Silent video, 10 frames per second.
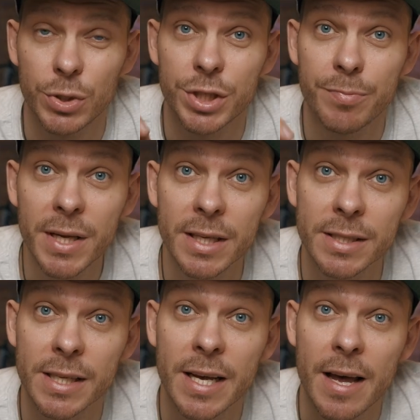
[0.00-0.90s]
which
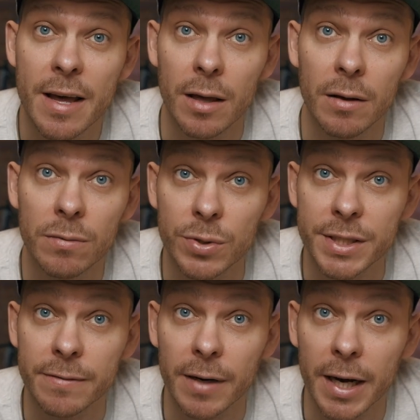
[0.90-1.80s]
means if we
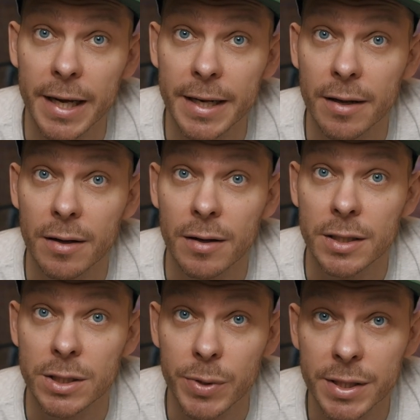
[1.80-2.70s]
divide
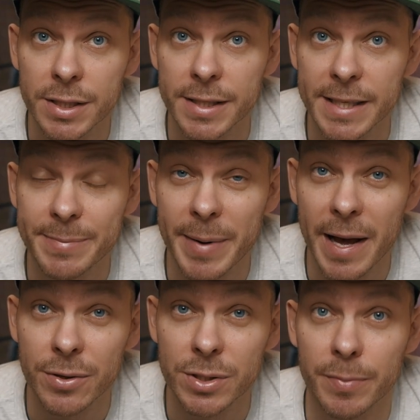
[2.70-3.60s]
26
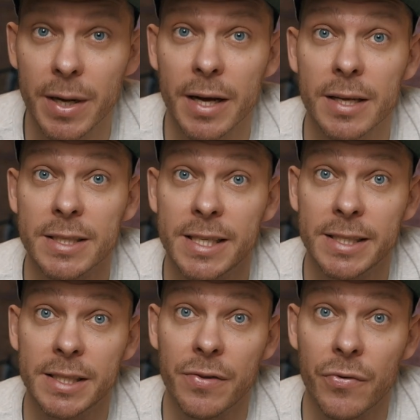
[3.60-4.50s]
pounds by
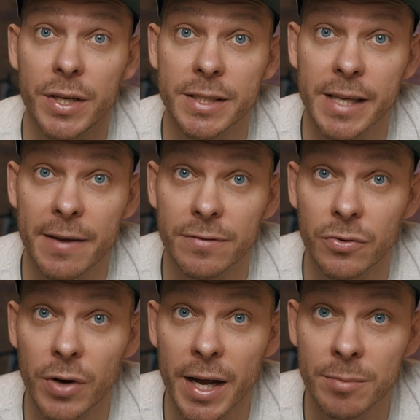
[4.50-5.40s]
63
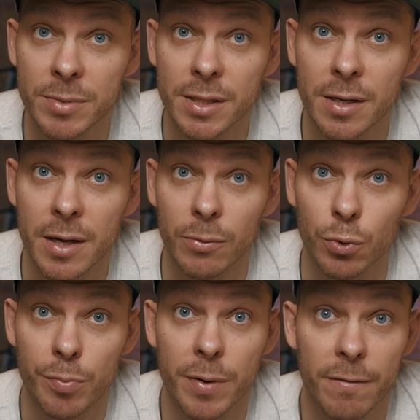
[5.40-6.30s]
saved grams
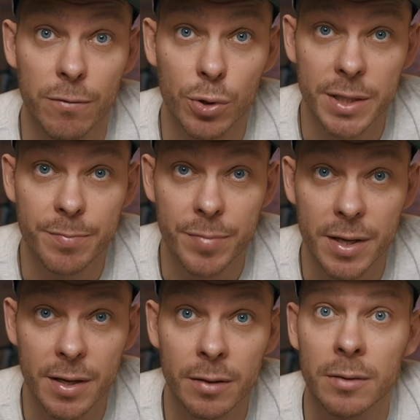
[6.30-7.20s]
would be
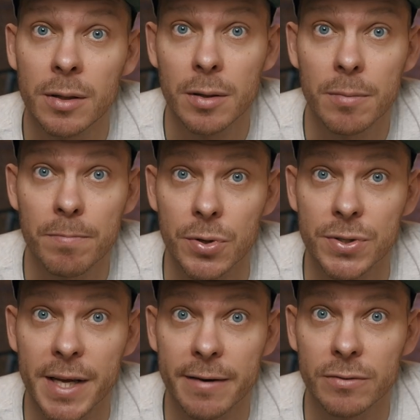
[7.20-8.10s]
40p per
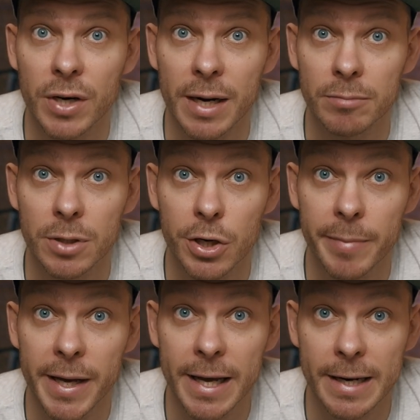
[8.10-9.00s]
saved gram,
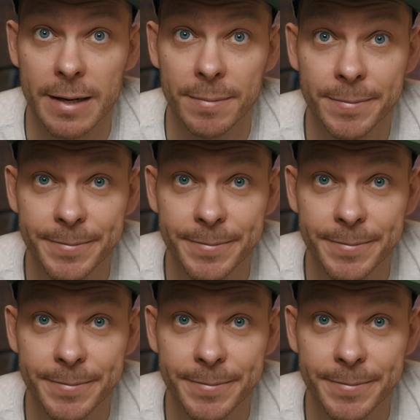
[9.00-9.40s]
not bad